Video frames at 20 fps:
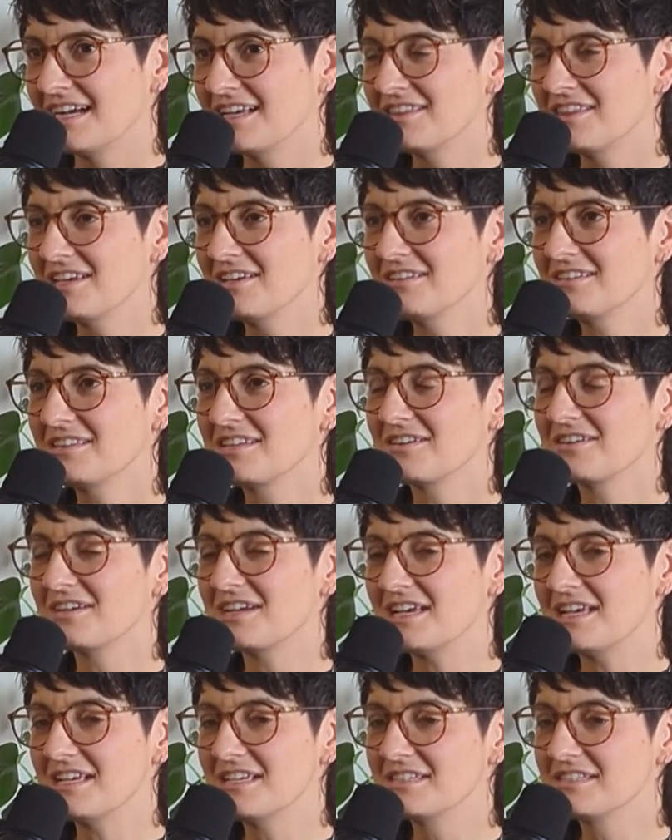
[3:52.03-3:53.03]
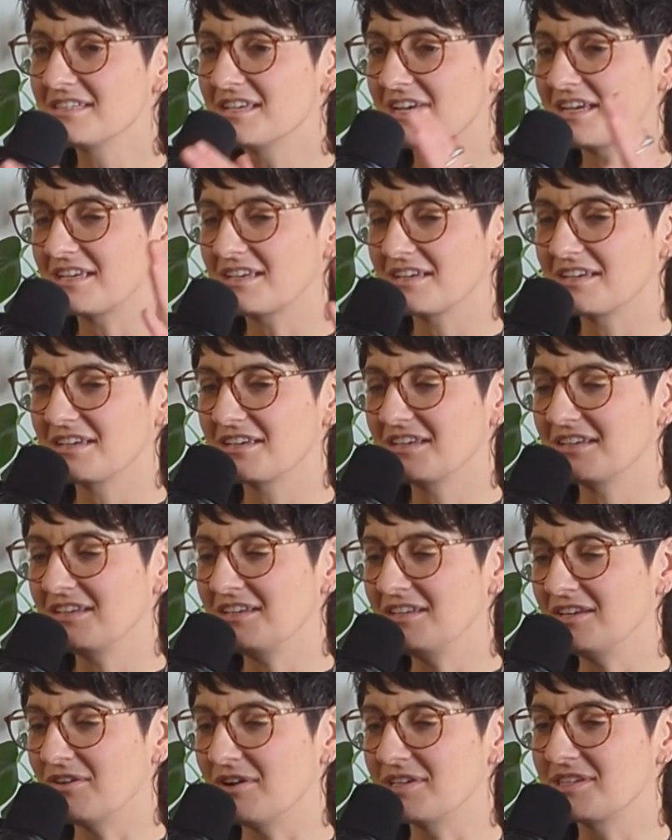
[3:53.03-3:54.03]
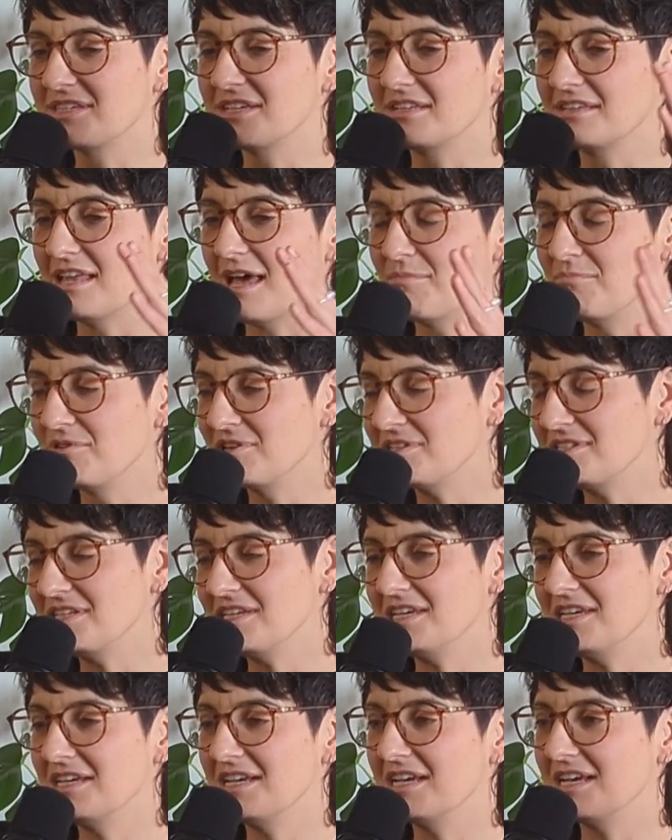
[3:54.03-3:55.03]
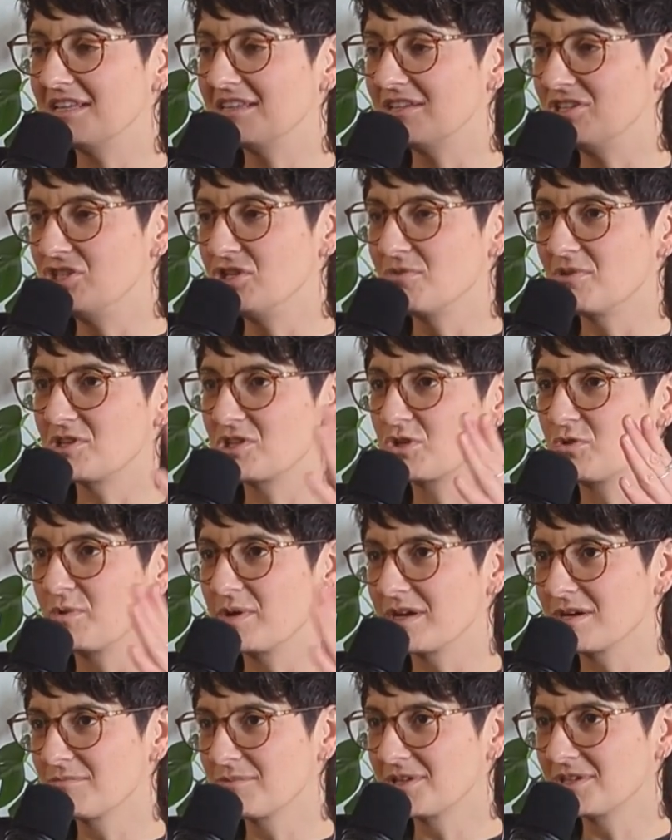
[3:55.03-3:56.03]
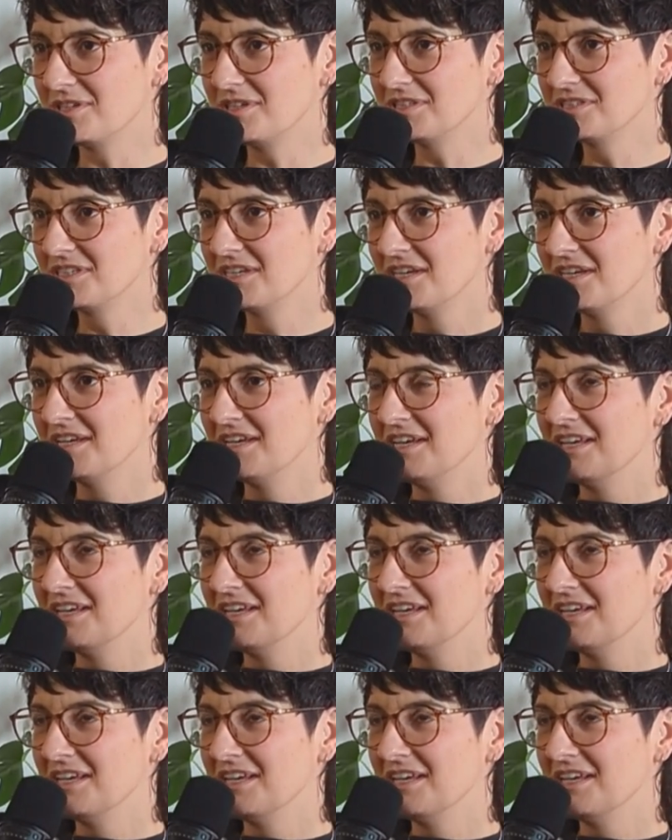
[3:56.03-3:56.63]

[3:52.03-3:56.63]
I think there is like, you know, a celebrity in the Jewish queer world